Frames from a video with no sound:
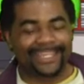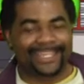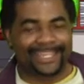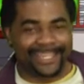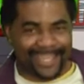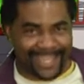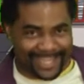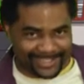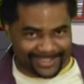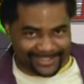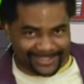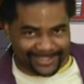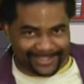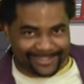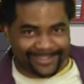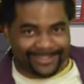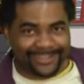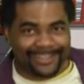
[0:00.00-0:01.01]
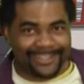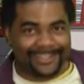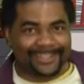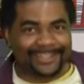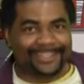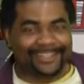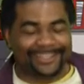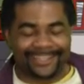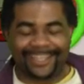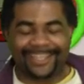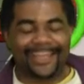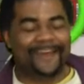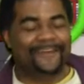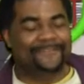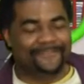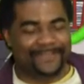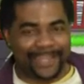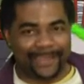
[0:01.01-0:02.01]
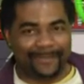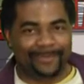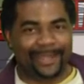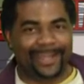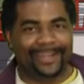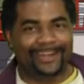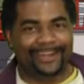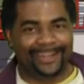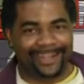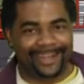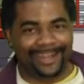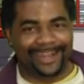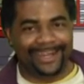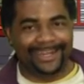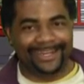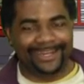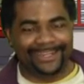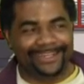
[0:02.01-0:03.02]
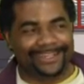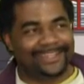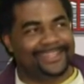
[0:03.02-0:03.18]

Yes, a vampire god.